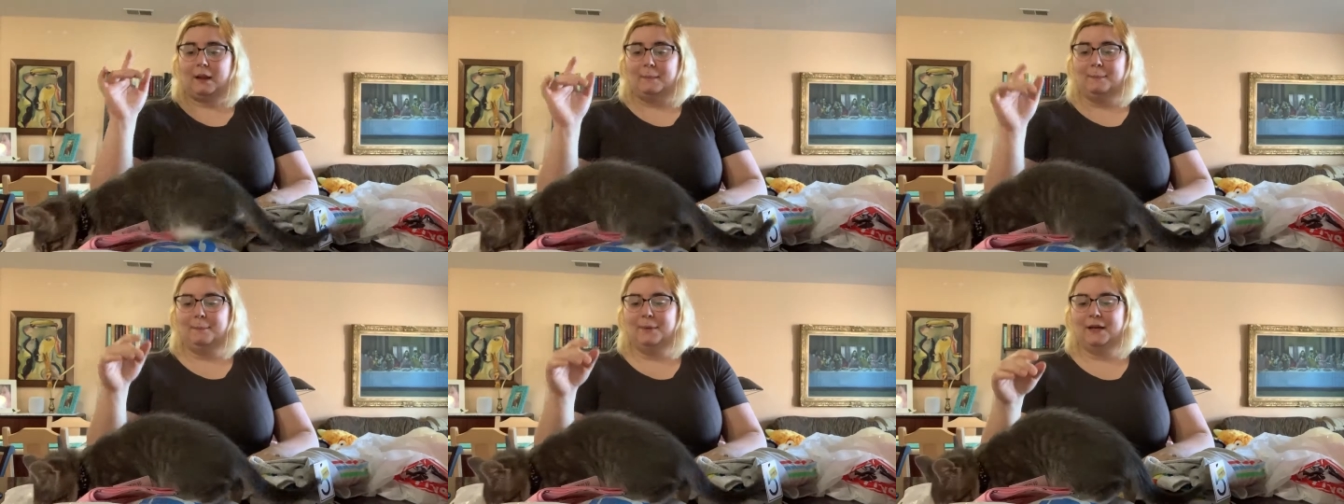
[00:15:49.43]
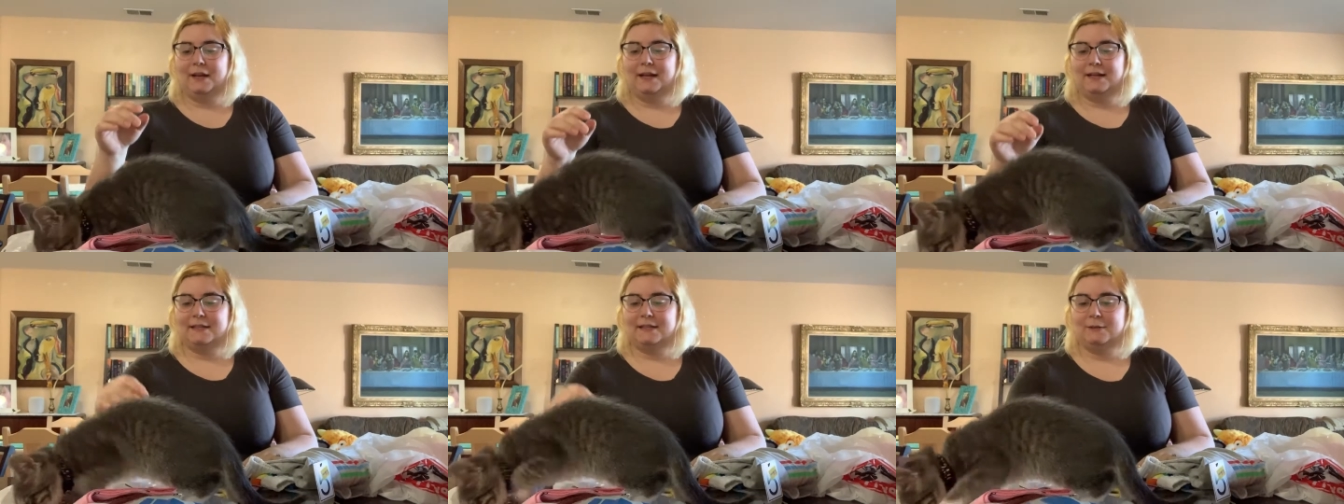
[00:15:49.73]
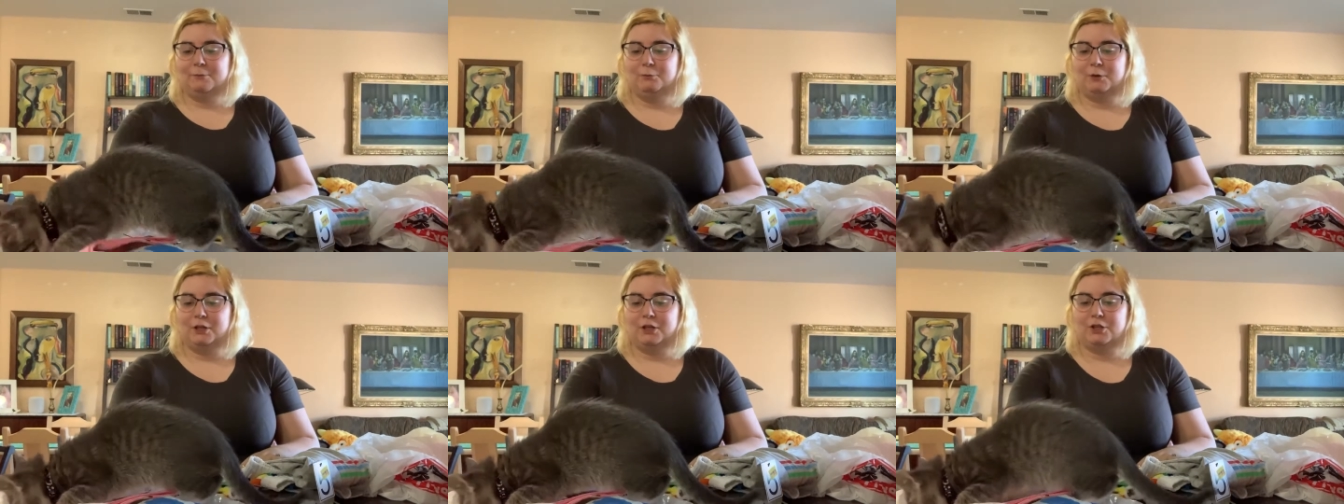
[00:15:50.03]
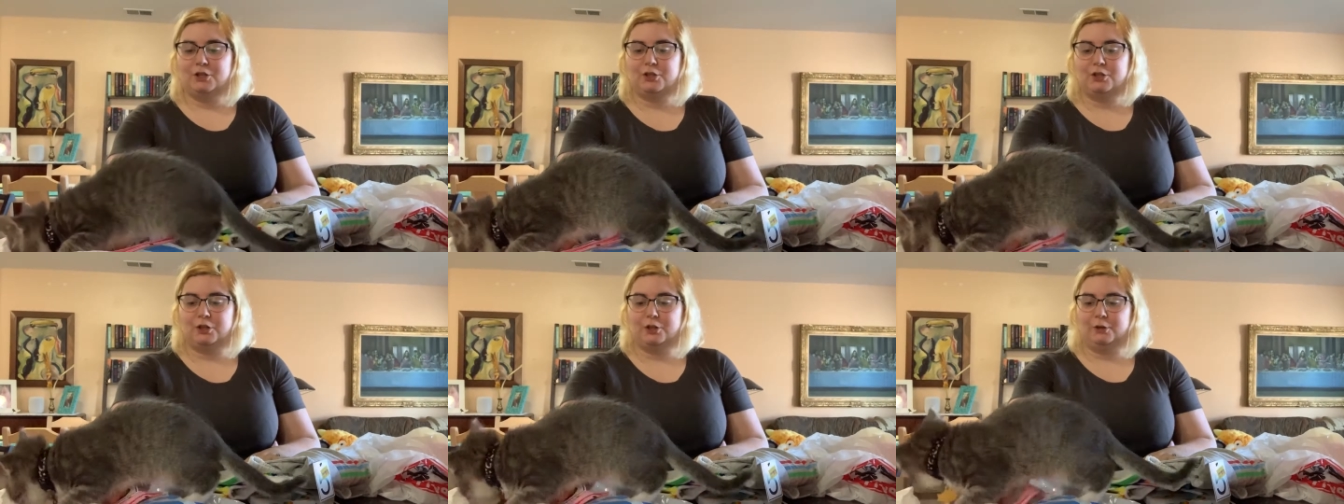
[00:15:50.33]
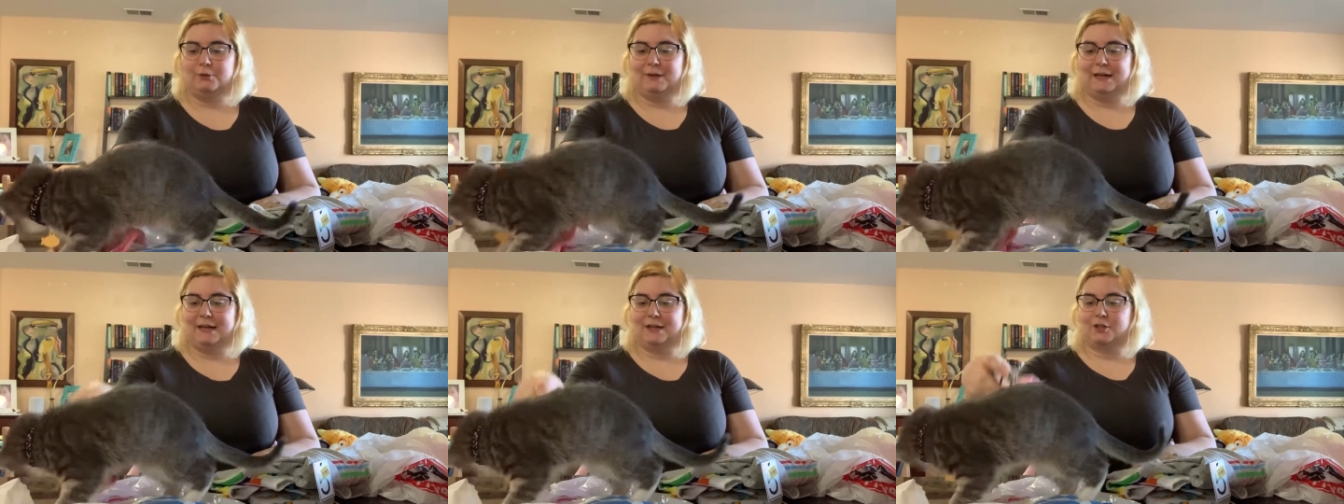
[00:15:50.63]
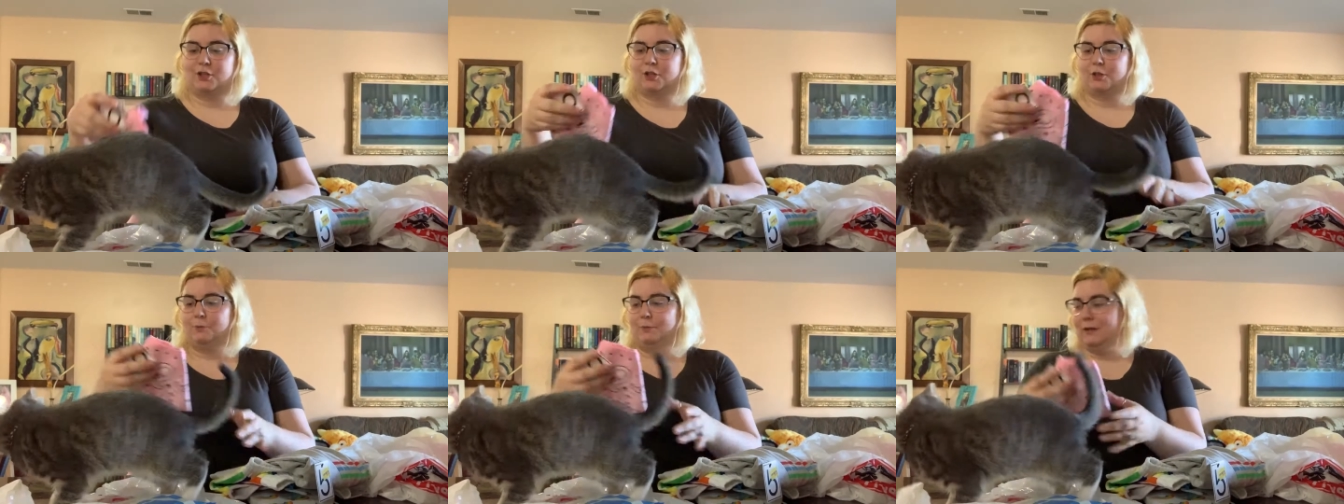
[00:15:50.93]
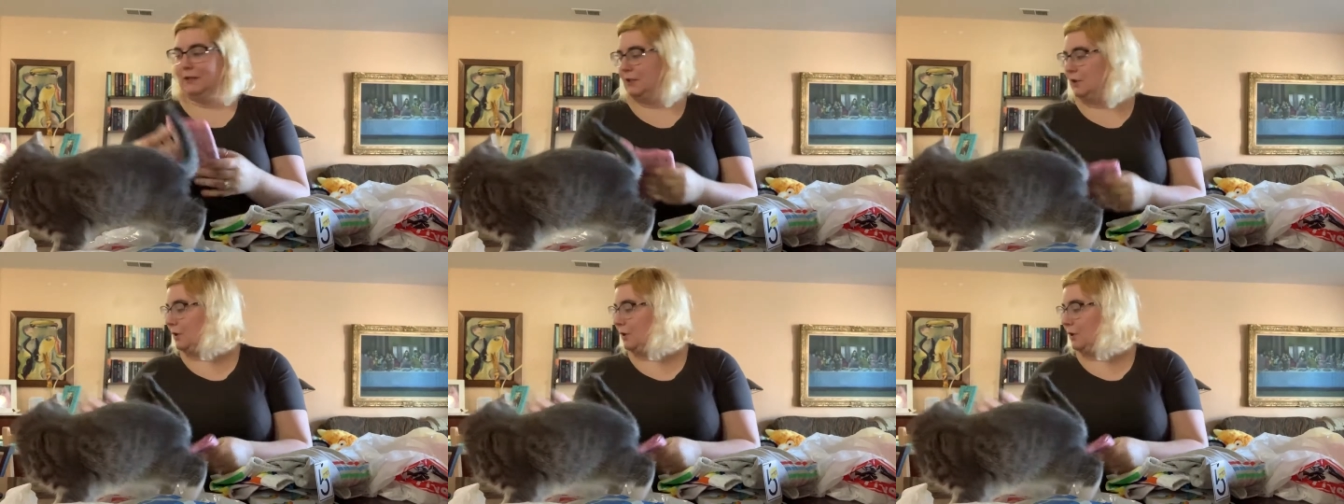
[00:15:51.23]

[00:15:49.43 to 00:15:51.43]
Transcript: but I did want to show you an extra one.